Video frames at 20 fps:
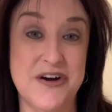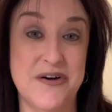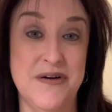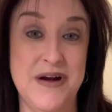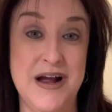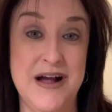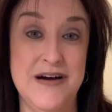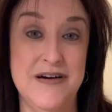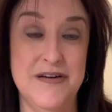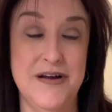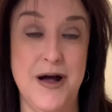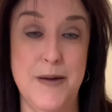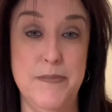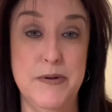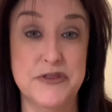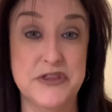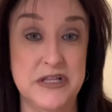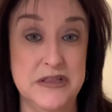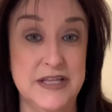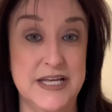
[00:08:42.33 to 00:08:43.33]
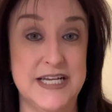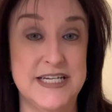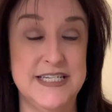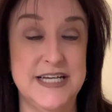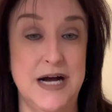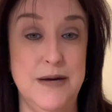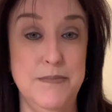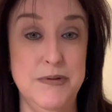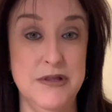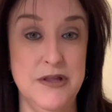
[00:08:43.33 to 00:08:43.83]
her out. I'll put the link
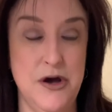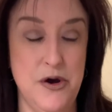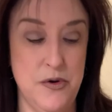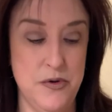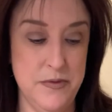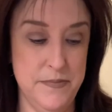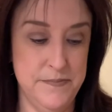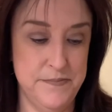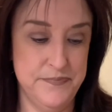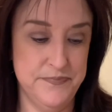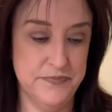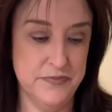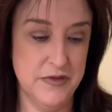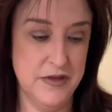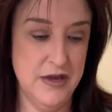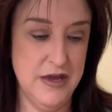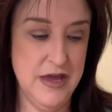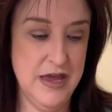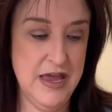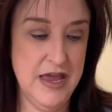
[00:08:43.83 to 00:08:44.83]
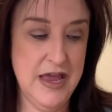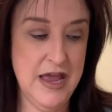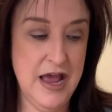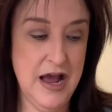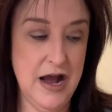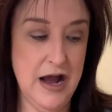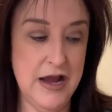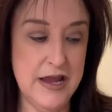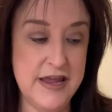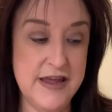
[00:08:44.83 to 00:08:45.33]
down below.
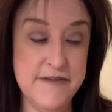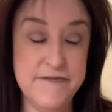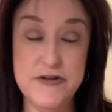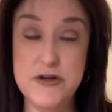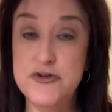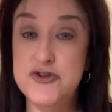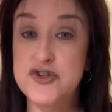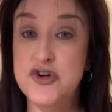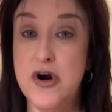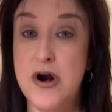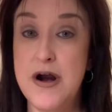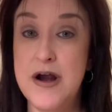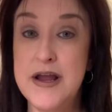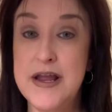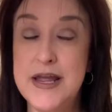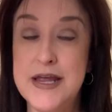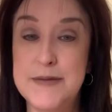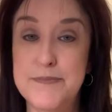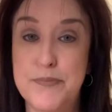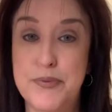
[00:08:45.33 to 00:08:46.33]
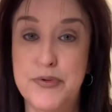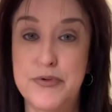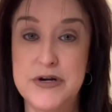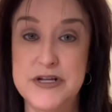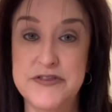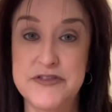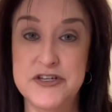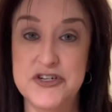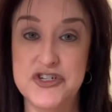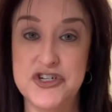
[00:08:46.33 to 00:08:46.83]
If you try and
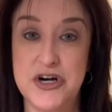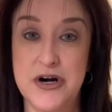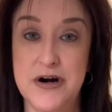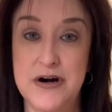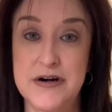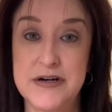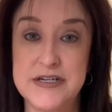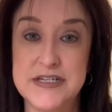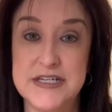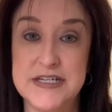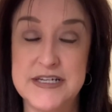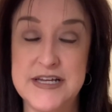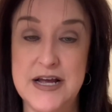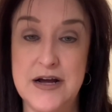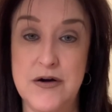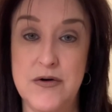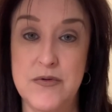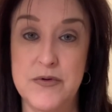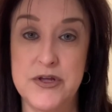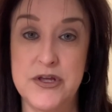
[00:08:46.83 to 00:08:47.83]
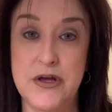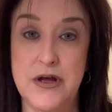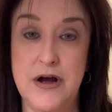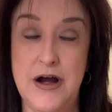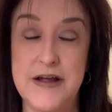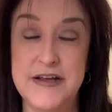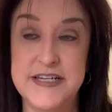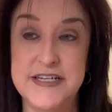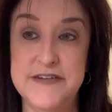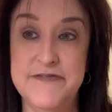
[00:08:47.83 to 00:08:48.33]
print the chart, now
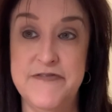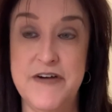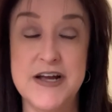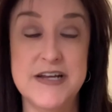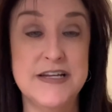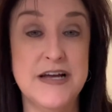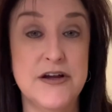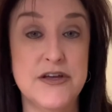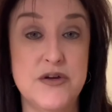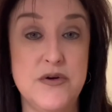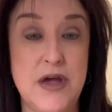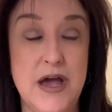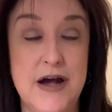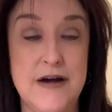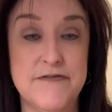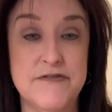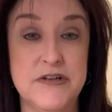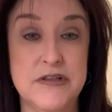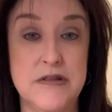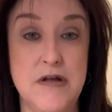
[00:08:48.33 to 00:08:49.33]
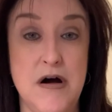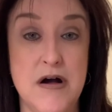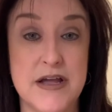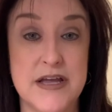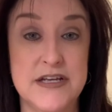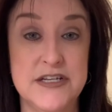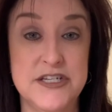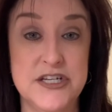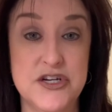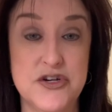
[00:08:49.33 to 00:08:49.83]
I did find out you have to log
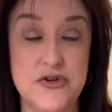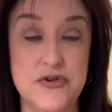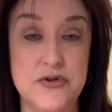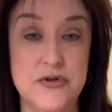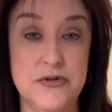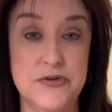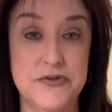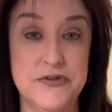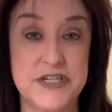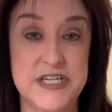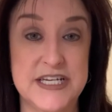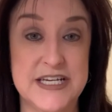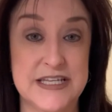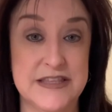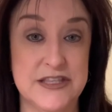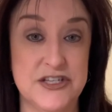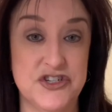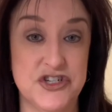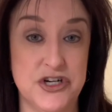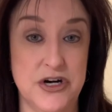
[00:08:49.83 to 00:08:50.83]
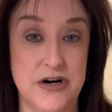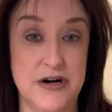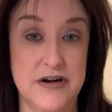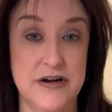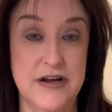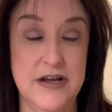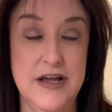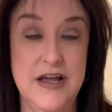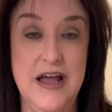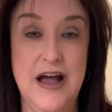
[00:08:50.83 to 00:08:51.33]
into Google to get the
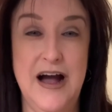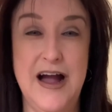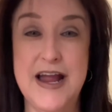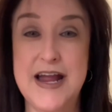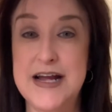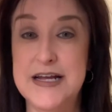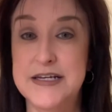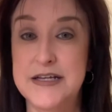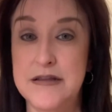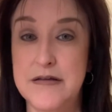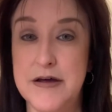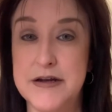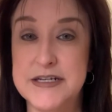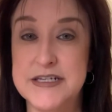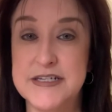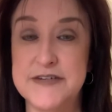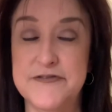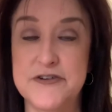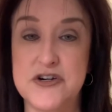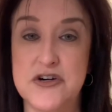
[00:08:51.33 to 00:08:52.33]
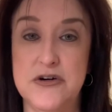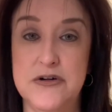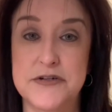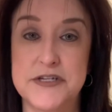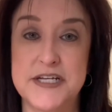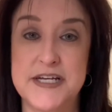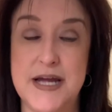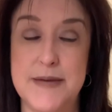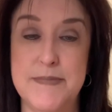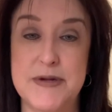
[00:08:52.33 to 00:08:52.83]
chart. I had a lot of
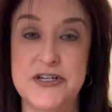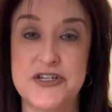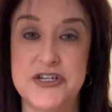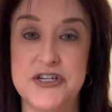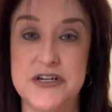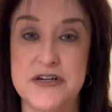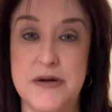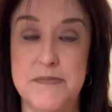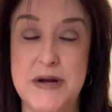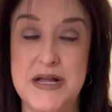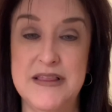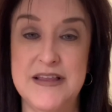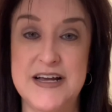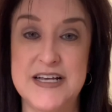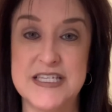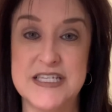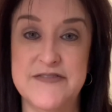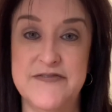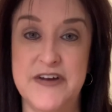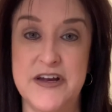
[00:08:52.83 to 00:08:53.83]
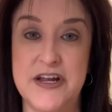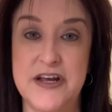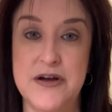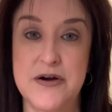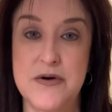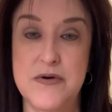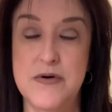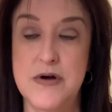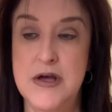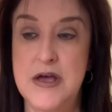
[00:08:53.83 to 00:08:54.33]
difficulty. I mentioned it on my last
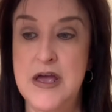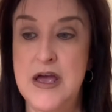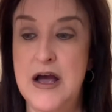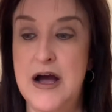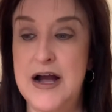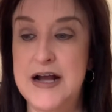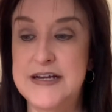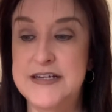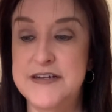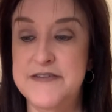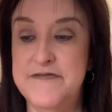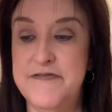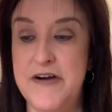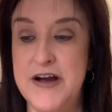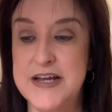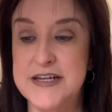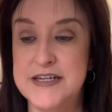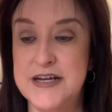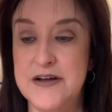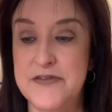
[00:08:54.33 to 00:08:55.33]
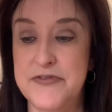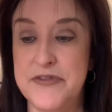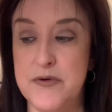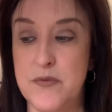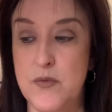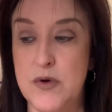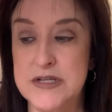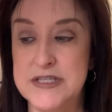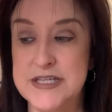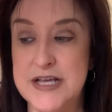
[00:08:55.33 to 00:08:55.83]
video. I did find out
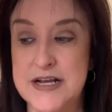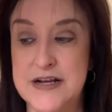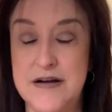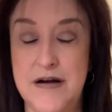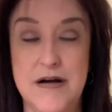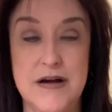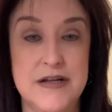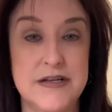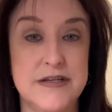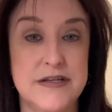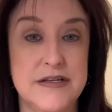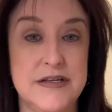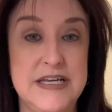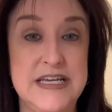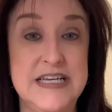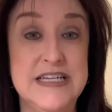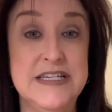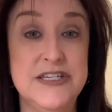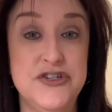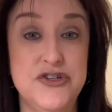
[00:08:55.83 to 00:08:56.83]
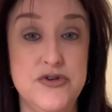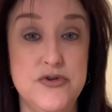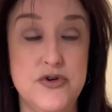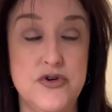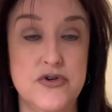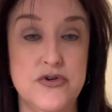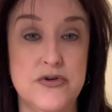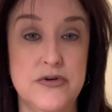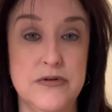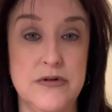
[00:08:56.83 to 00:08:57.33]
that once I got into
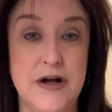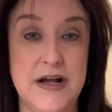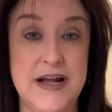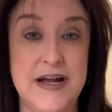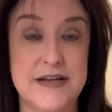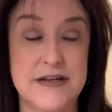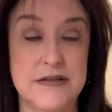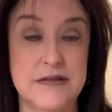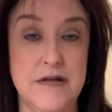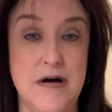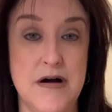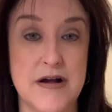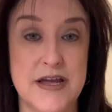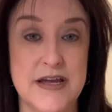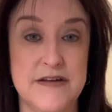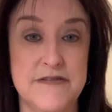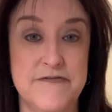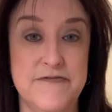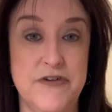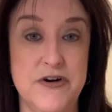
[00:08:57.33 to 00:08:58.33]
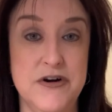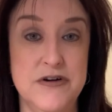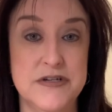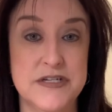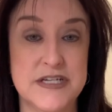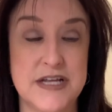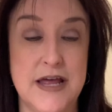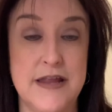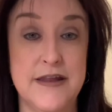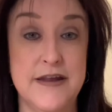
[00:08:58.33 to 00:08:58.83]
Google, I had to log in
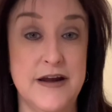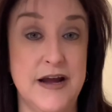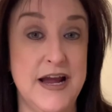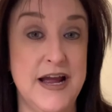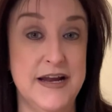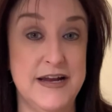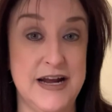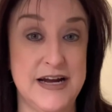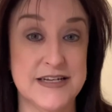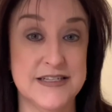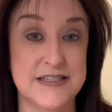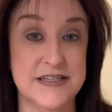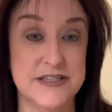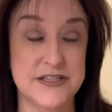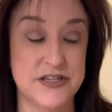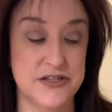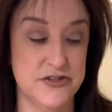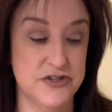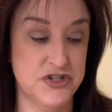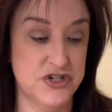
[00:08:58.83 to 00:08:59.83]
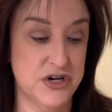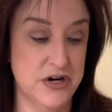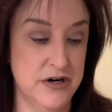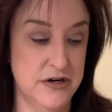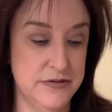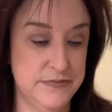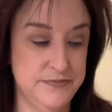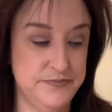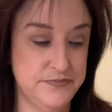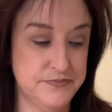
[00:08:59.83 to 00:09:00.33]
first and then I had access to the chart.